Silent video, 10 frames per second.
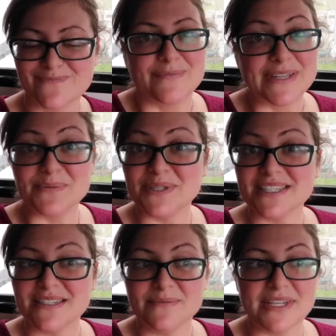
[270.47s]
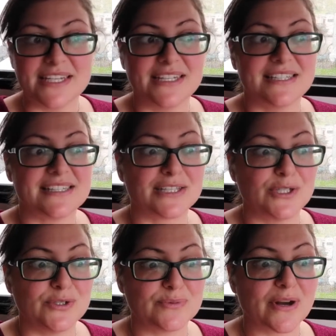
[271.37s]
Minimalism is a
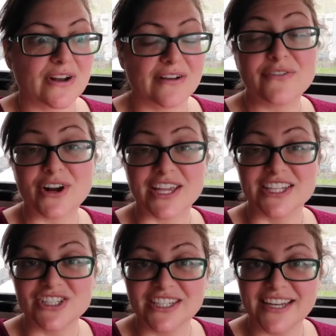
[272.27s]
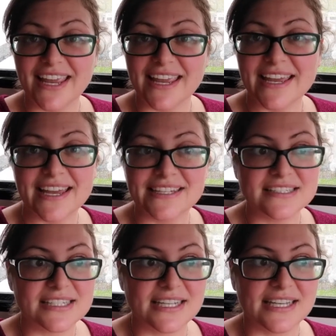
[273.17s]
huge part of our kitchen, and
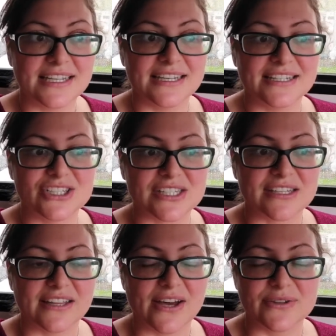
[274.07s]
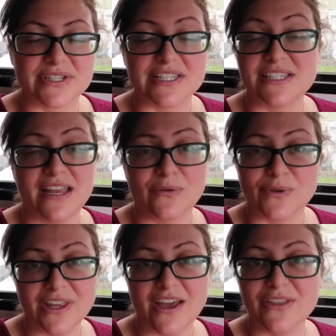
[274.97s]
it just allows us to eat
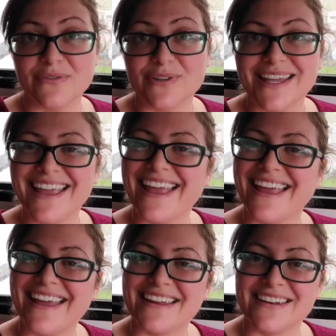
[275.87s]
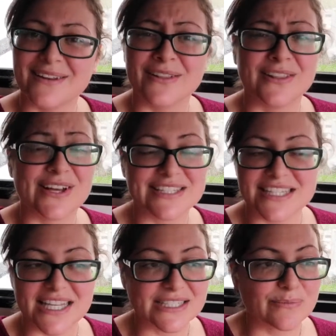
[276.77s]
really healthfully and
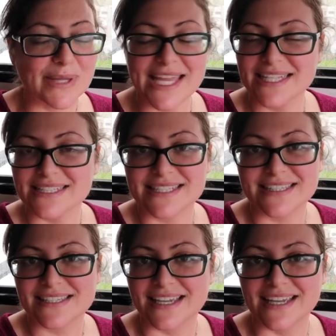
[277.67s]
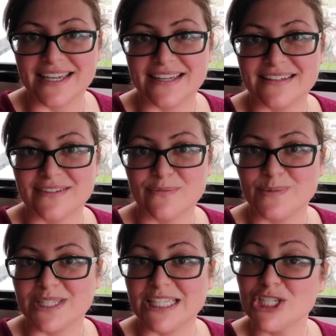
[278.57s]
lots of plants and
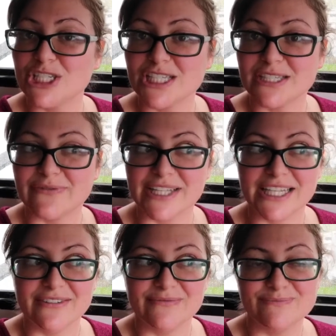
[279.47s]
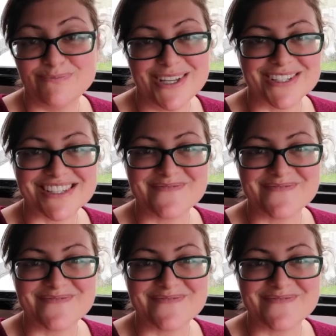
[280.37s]
delicious filling meals.